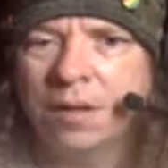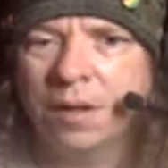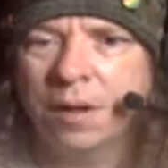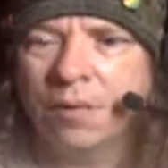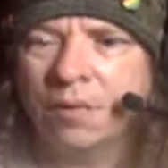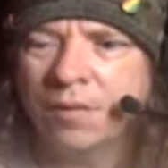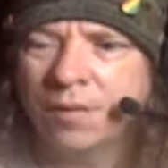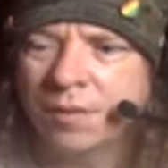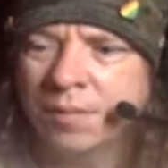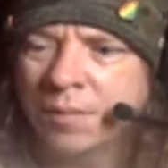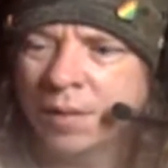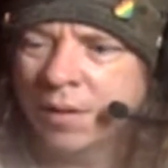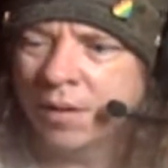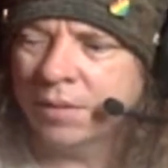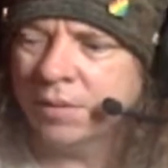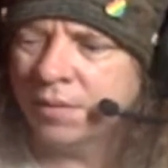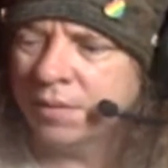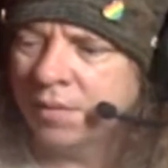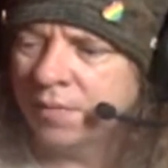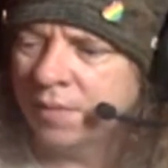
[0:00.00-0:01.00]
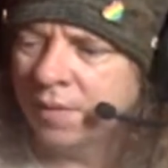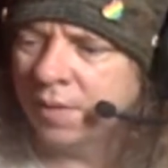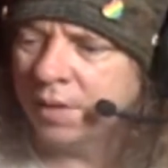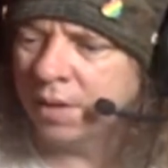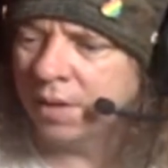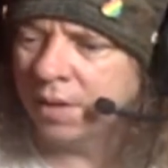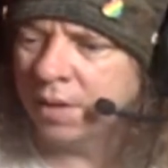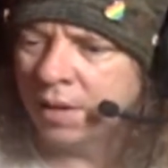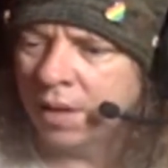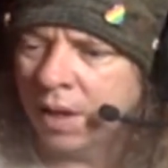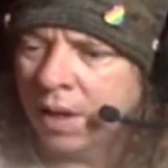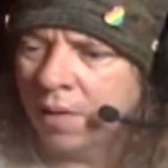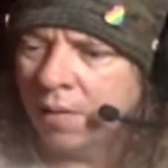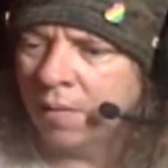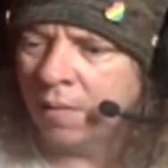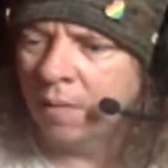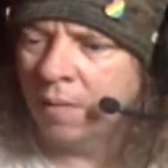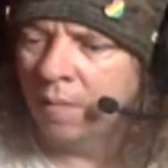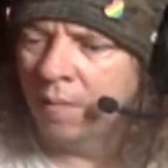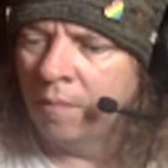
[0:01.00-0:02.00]
do you think allergy medicine if I take
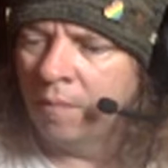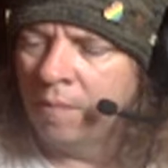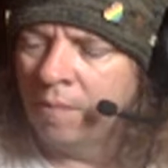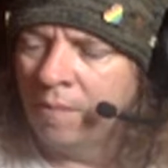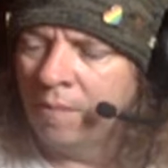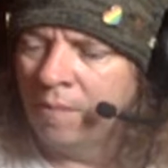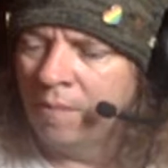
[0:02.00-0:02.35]
it now